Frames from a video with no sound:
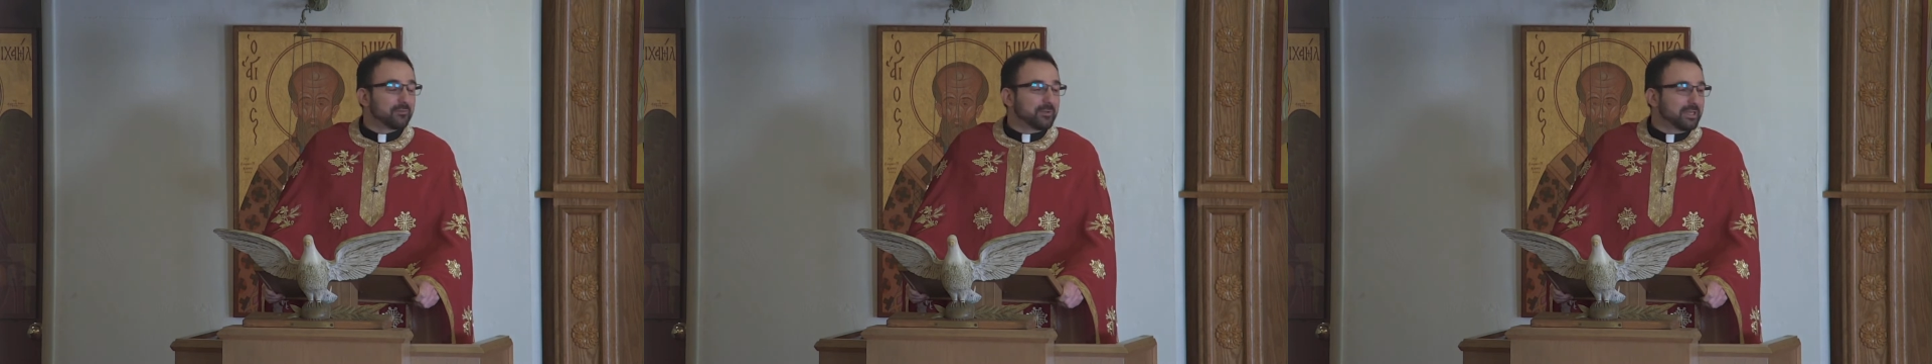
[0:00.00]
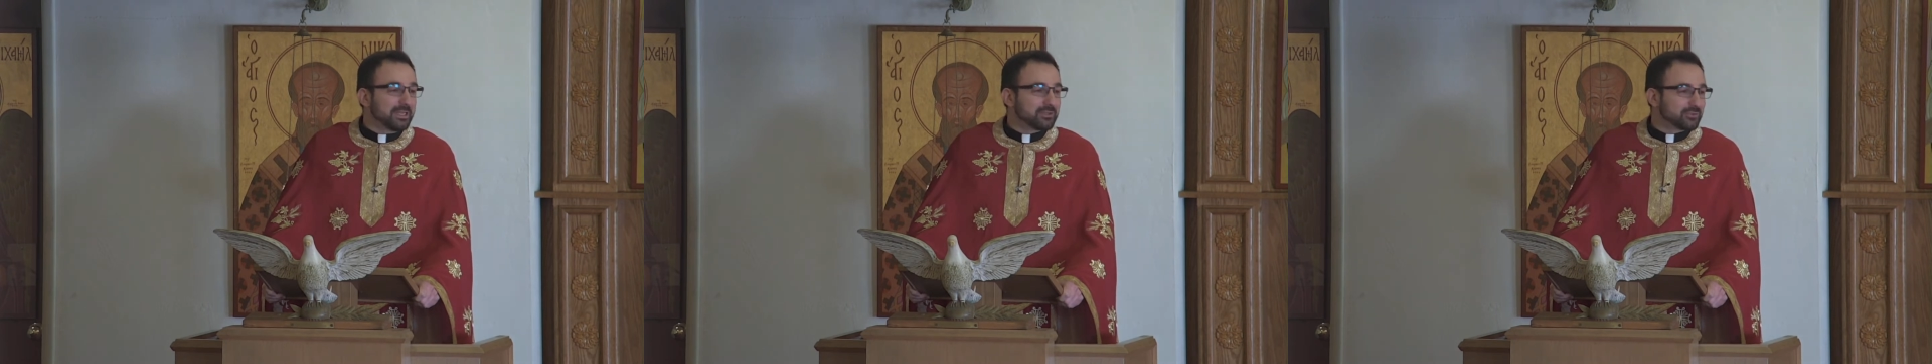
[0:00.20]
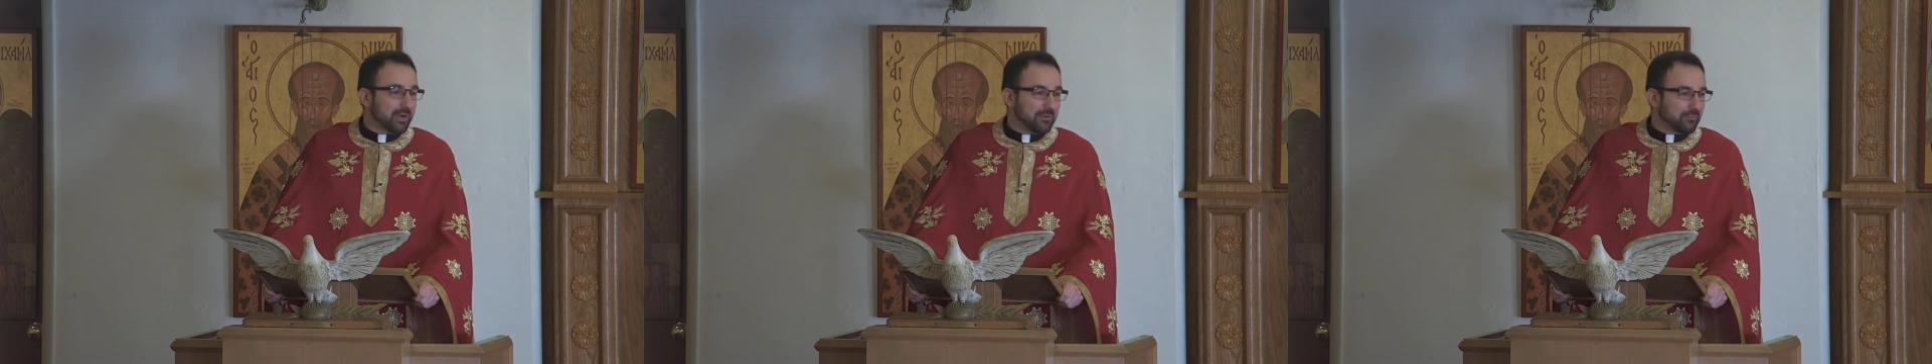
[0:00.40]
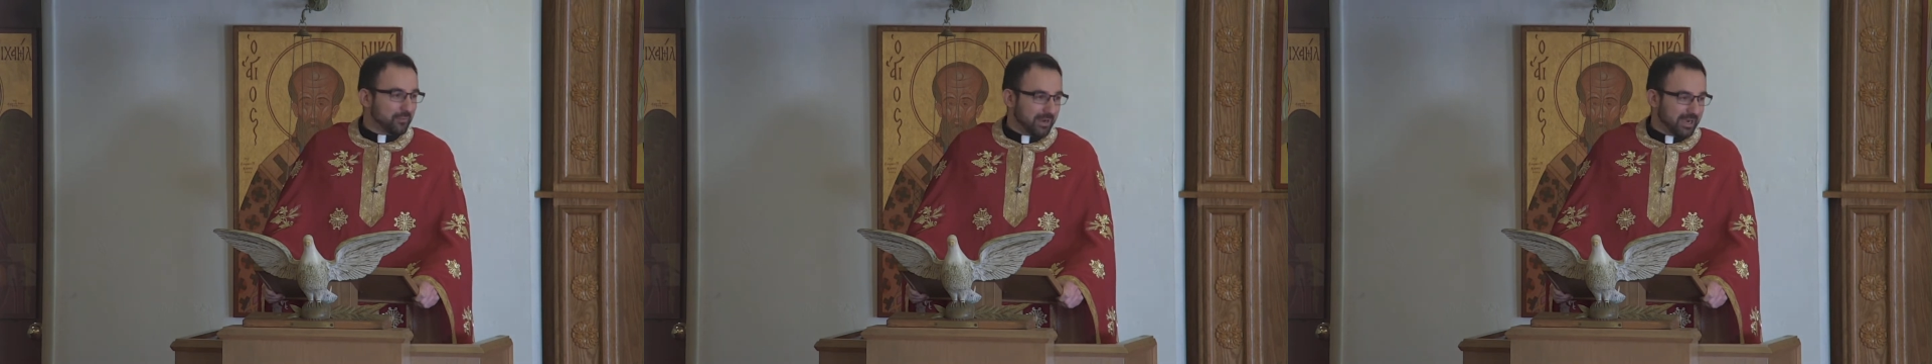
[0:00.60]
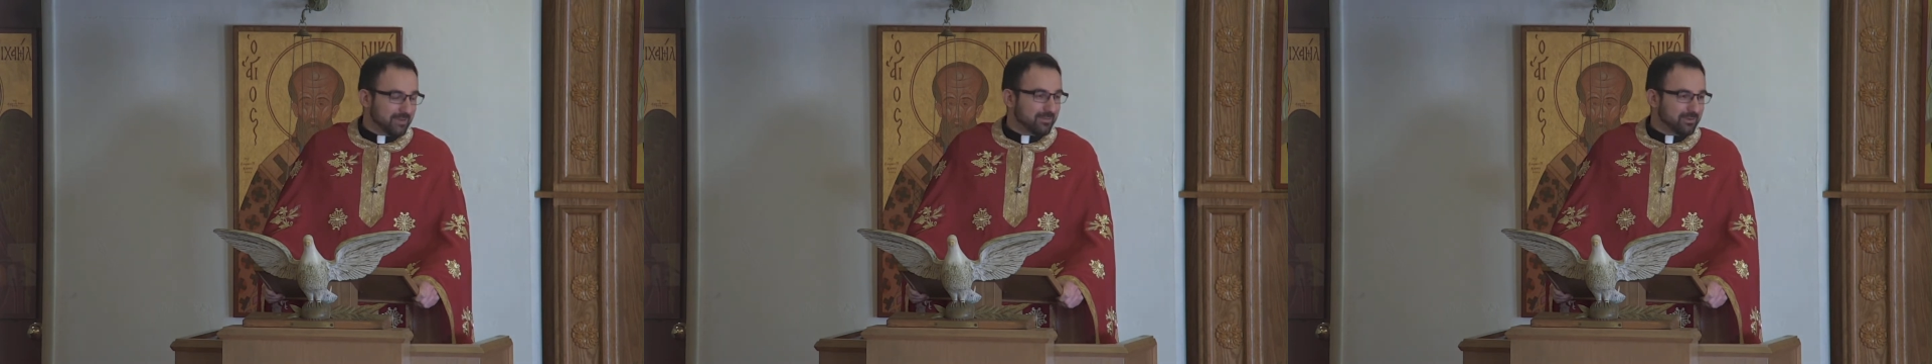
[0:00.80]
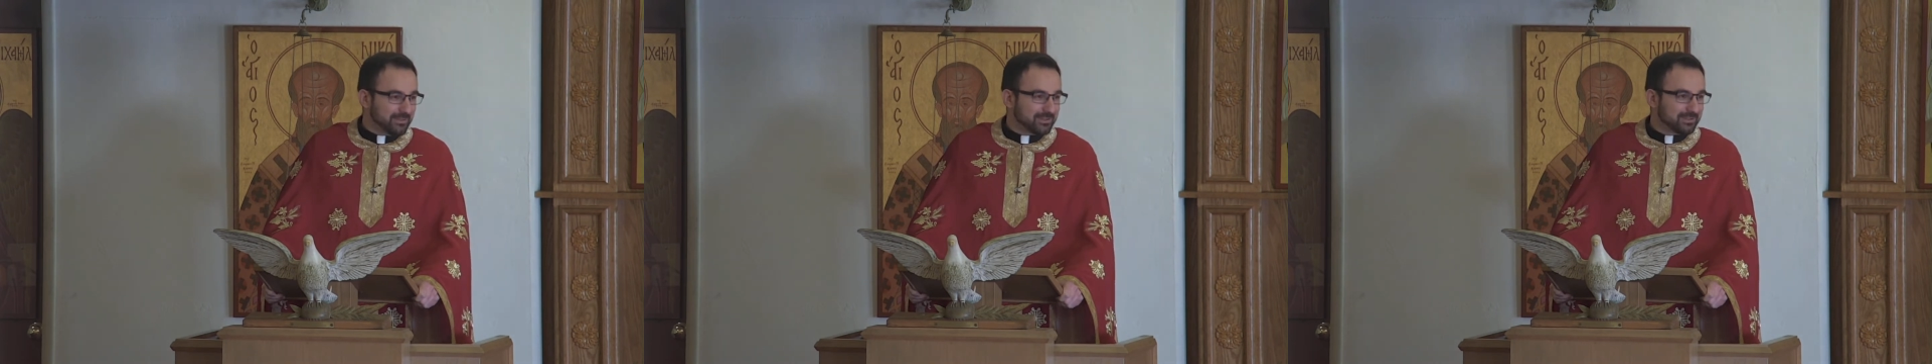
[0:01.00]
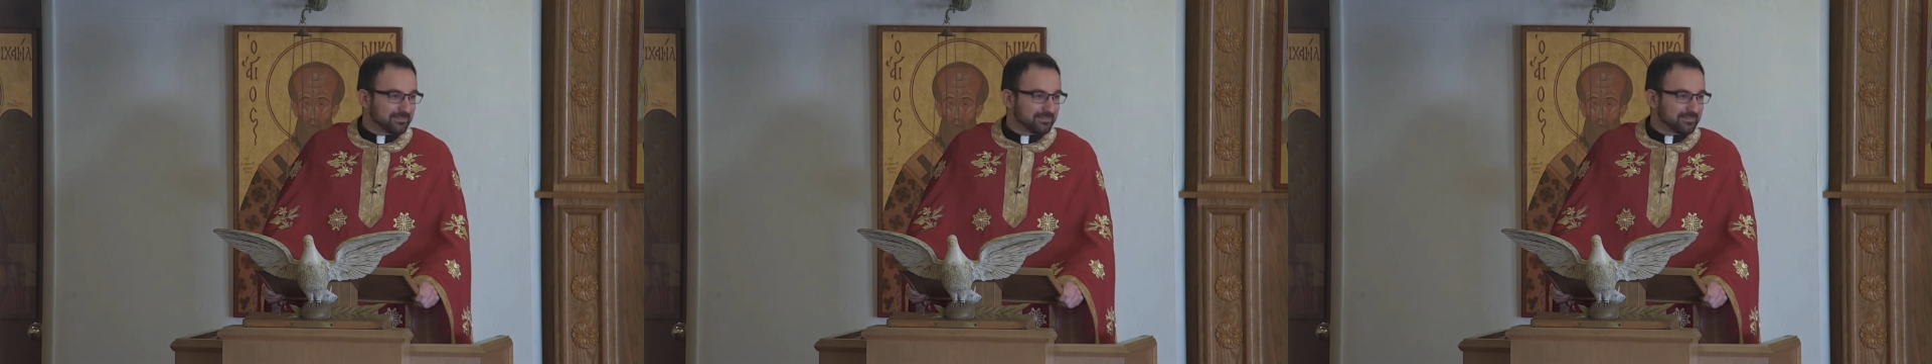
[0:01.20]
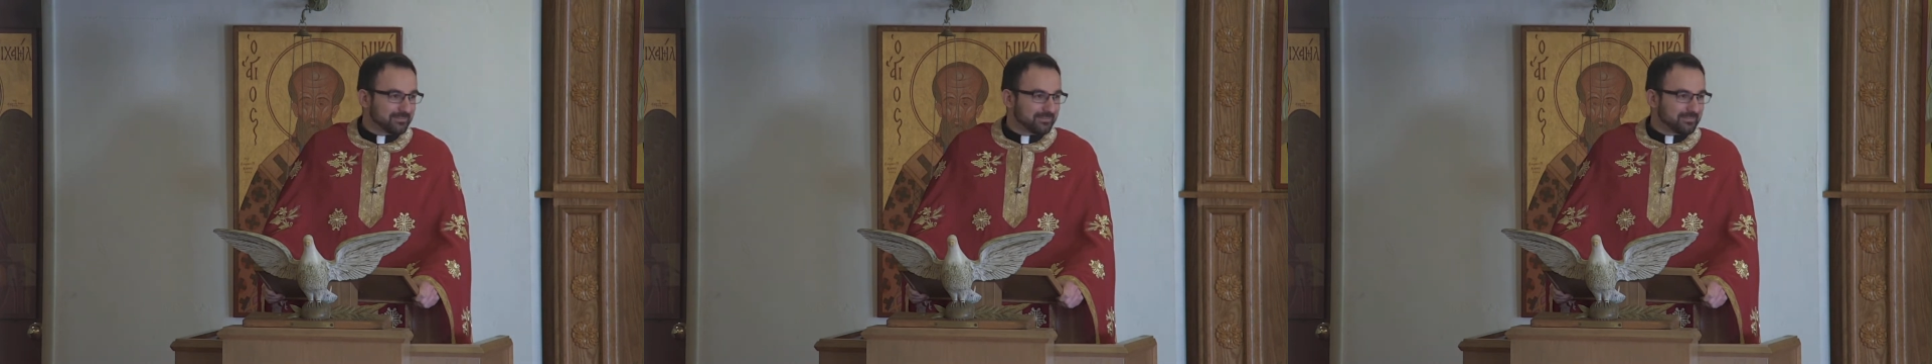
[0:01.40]
in a feeding trough for
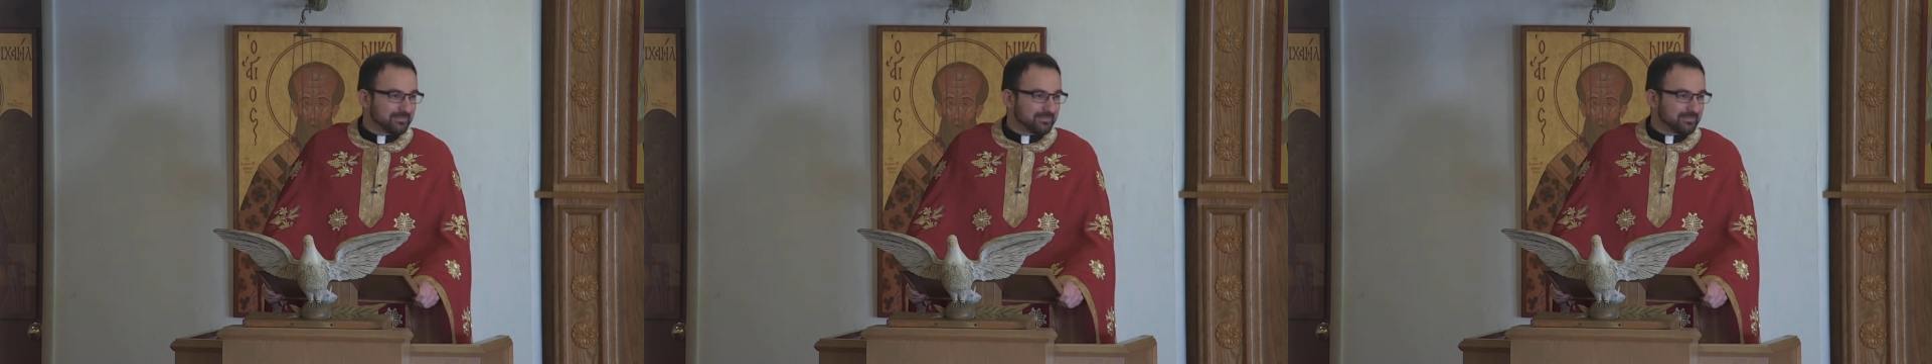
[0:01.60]
animals.